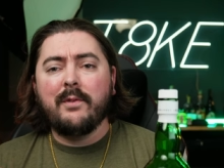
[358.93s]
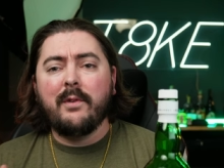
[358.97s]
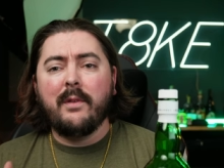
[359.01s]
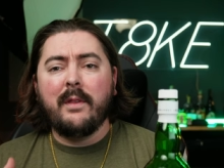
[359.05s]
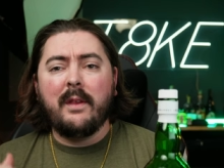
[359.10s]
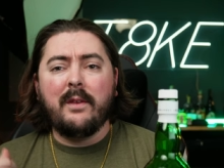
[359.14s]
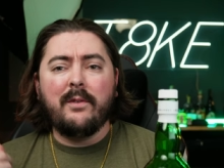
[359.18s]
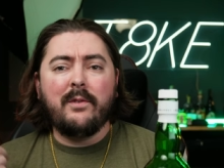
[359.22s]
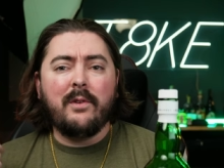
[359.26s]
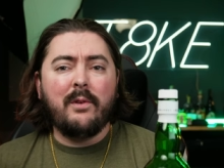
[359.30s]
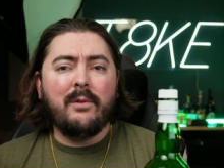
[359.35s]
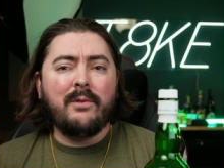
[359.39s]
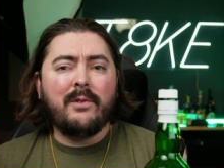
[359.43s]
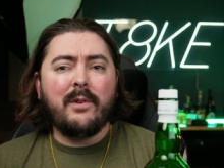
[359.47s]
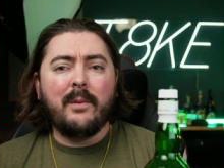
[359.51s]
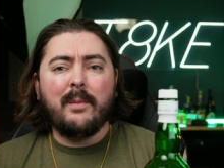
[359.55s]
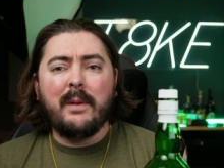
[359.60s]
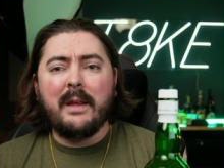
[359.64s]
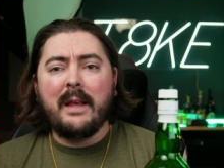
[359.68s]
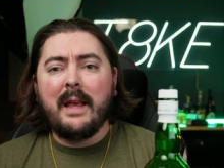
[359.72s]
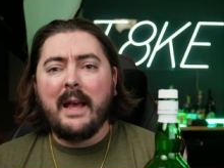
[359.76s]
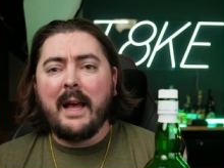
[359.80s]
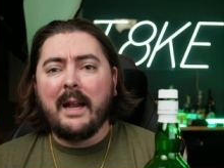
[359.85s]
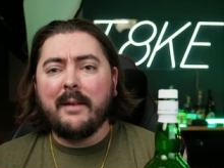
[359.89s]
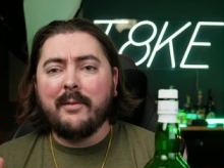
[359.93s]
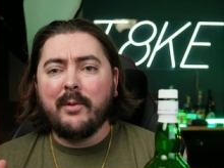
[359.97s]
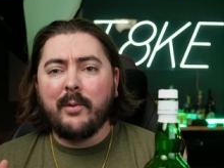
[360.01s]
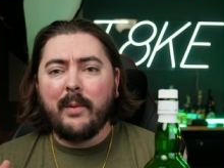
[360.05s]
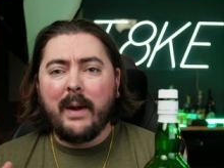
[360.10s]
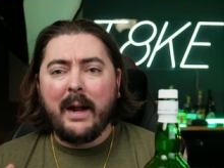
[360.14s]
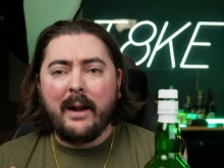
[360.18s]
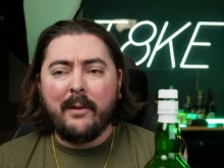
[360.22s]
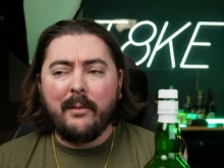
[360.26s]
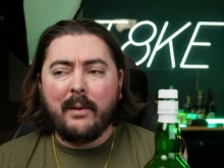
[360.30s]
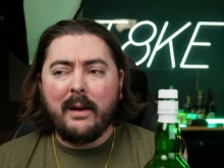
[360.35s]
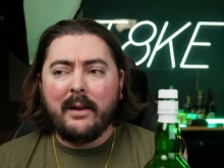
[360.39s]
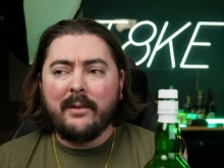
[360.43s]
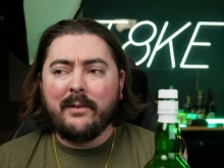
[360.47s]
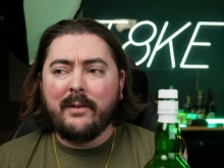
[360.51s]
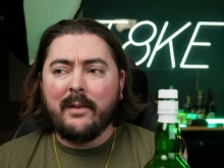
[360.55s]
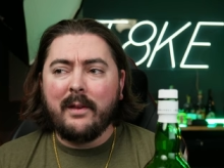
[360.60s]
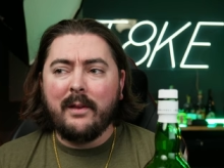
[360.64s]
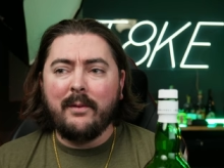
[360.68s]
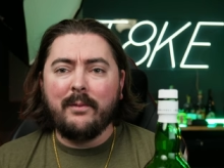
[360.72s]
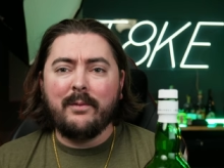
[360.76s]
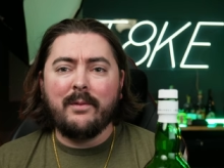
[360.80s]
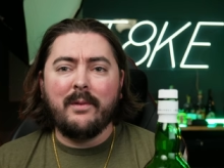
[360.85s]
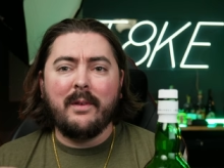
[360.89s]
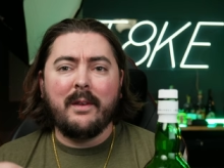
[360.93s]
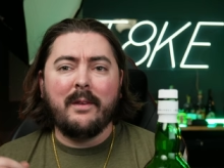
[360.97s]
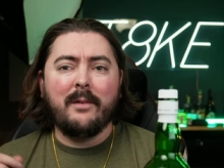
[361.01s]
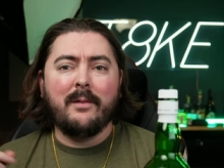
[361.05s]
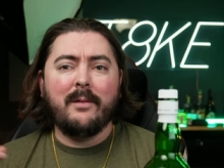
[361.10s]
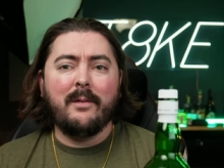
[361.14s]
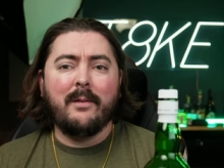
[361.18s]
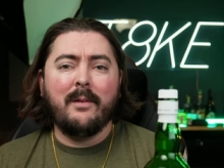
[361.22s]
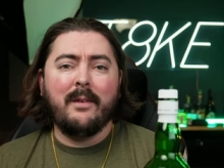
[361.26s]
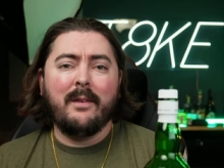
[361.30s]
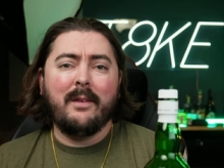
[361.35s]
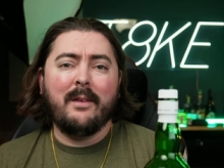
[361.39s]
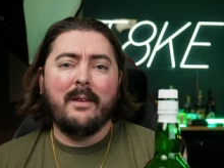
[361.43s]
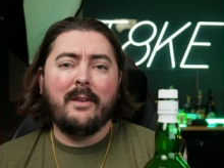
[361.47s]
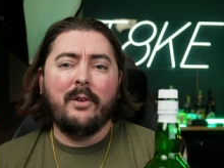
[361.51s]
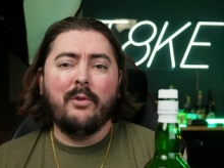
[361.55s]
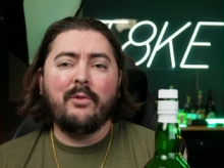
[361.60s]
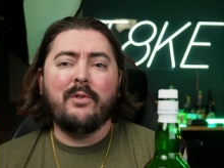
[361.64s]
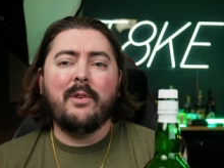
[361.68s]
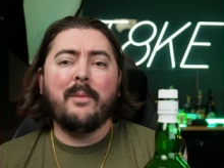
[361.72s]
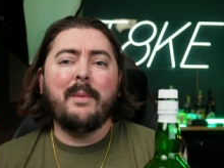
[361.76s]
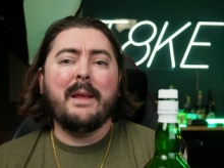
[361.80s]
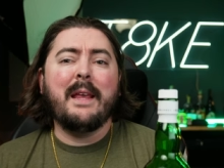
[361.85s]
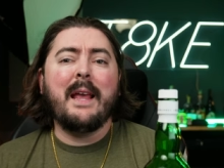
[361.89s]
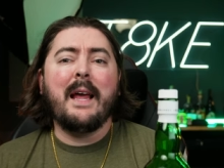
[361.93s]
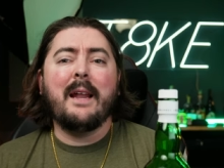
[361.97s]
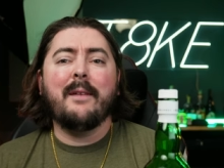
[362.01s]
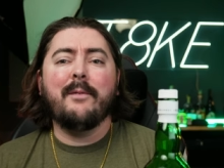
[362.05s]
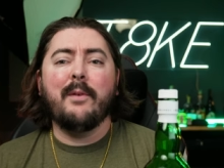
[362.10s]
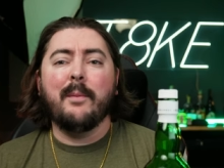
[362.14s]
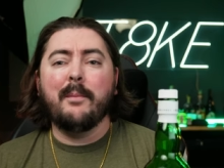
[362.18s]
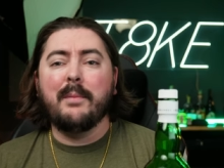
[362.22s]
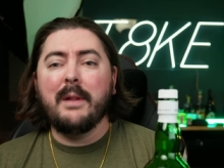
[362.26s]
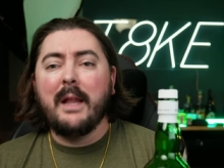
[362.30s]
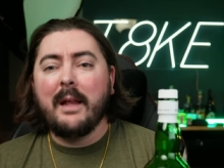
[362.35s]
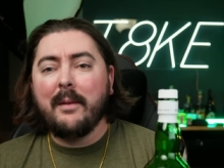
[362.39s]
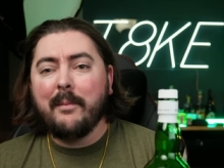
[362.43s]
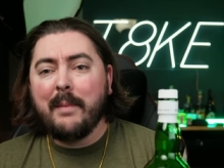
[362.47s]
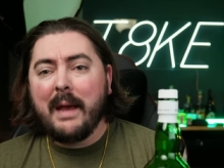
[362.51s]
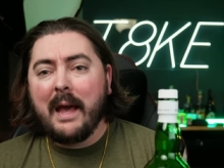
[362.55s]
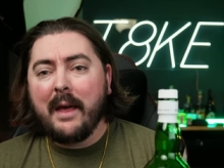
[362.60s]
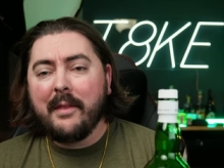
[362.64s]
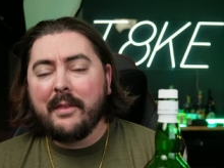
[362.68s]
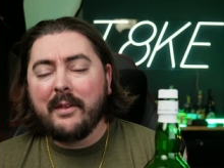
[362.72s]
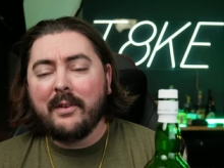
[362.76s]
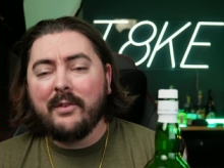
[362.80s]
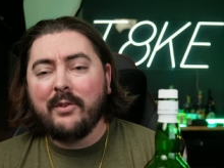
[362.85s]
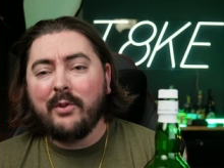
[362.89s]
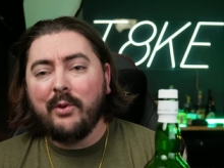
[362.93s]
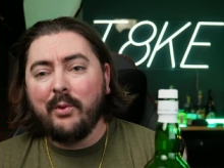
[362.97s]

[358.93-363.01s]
So these used to be kind of a rat race. They used to, used to be kind of a bloodbath